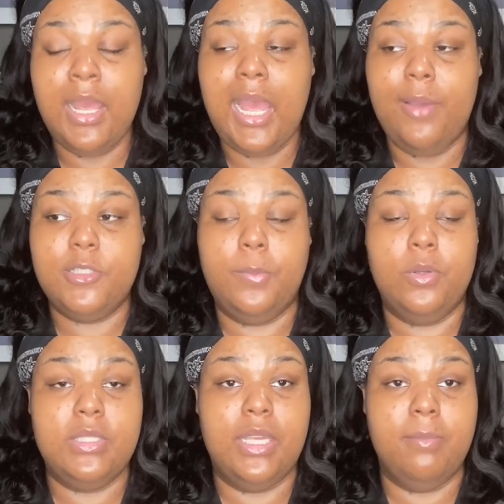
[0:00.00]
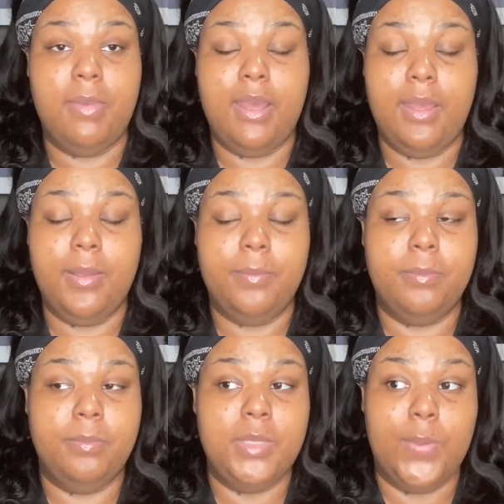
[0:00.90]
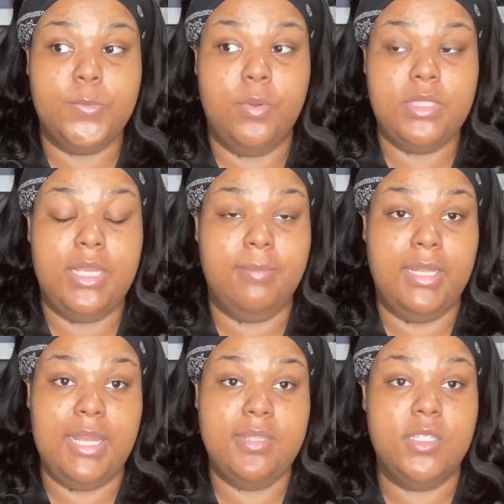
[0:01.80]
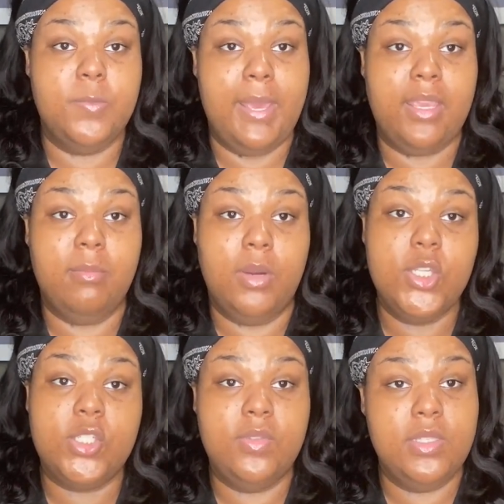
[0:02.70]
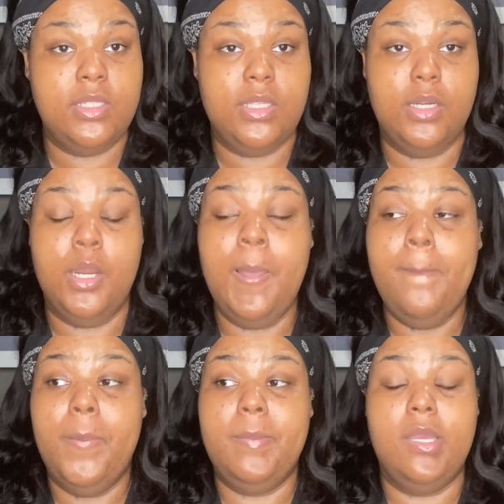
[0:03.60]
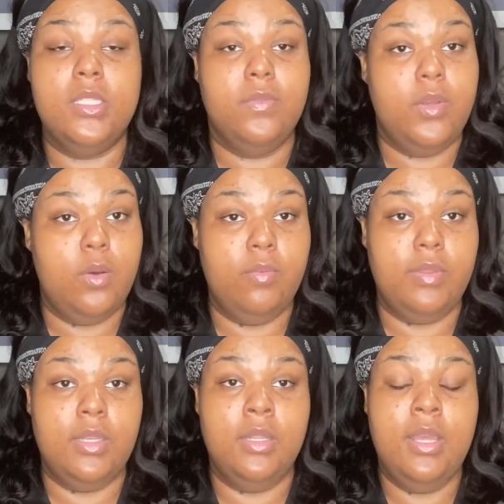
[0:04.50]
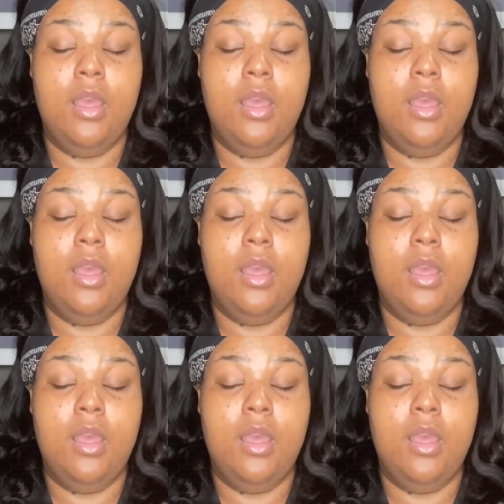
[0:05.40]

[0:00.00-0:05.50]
I was supposed to get my license back in March of this year, but because of COVID,